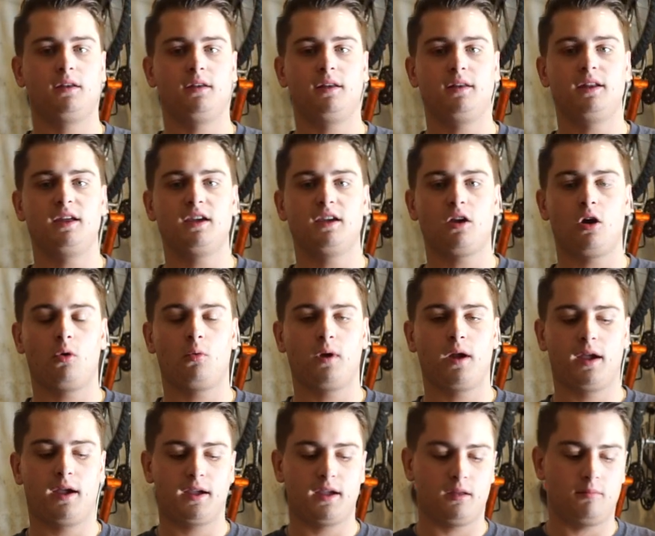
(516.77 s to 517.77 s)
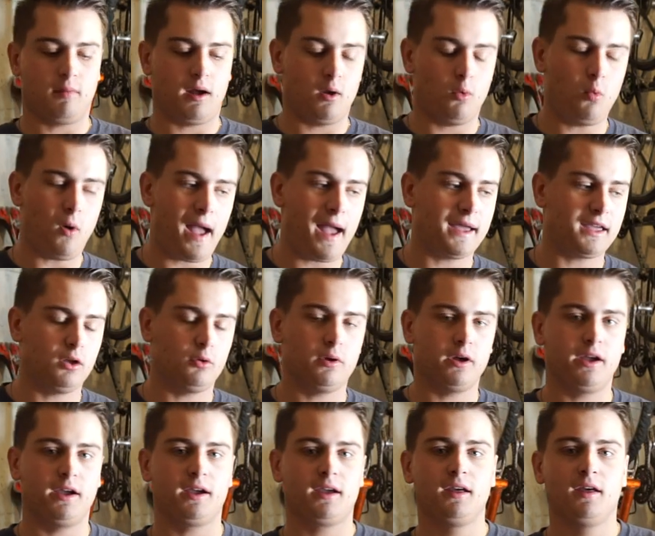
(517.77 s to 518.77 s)
Nico rig and my Wacky
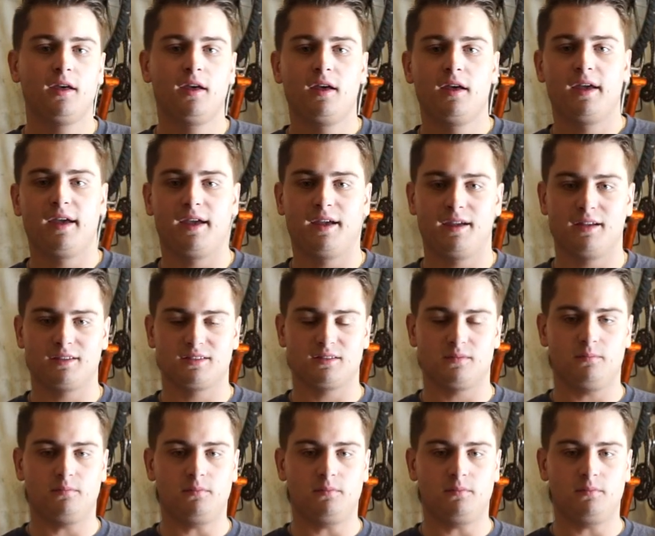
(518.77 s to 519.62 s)
rig is